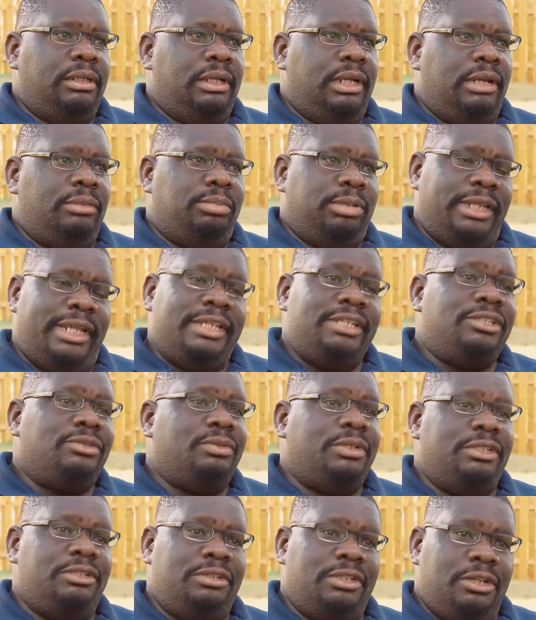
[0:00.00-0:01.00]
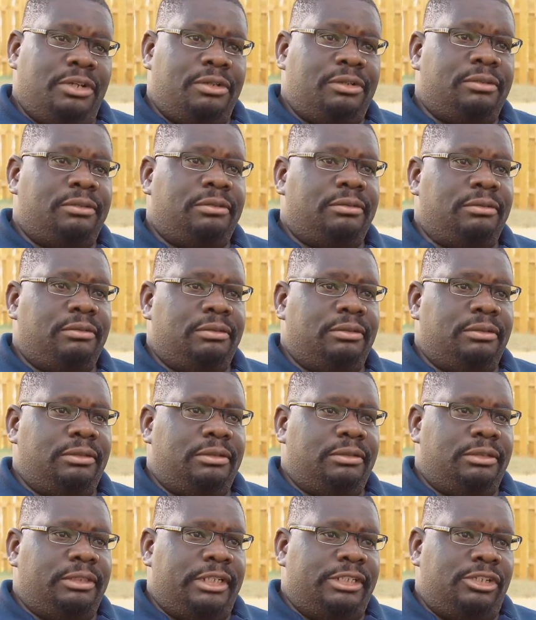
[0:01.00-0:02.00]
a place where you know
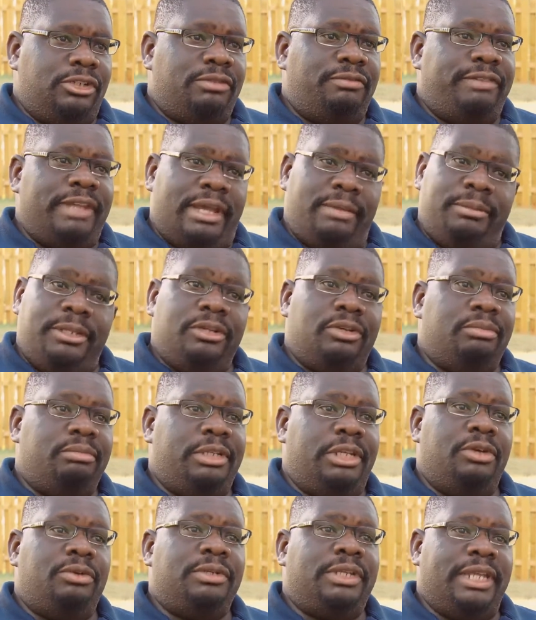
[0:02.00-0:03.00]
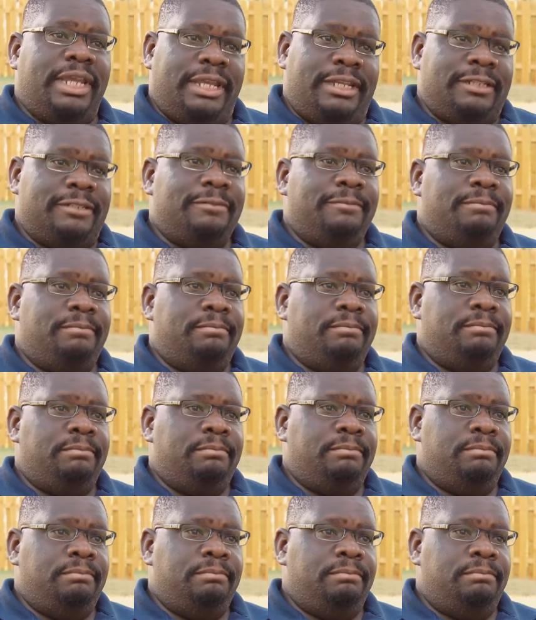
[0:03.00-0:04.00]
that your family gonna be okay,
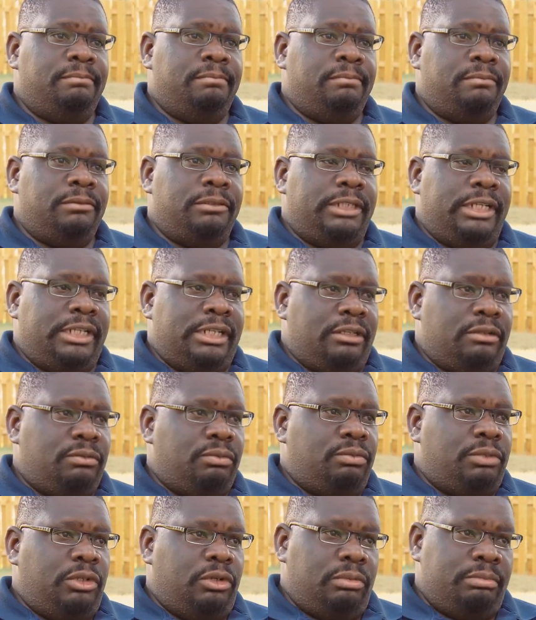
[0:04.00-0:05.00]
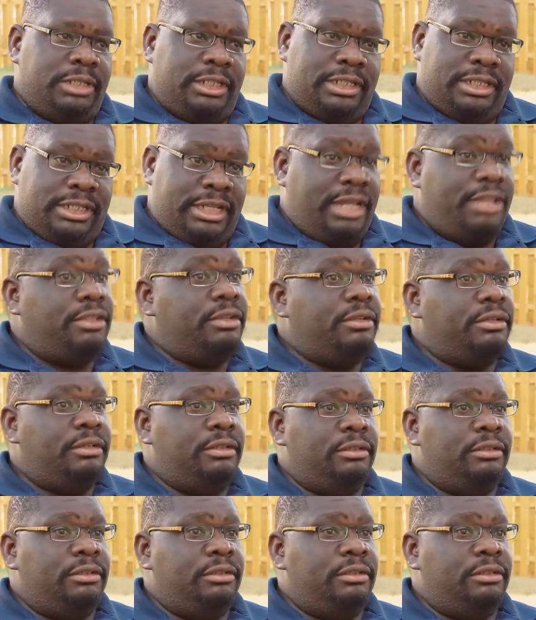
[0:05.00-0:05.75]
that we're gonna be together.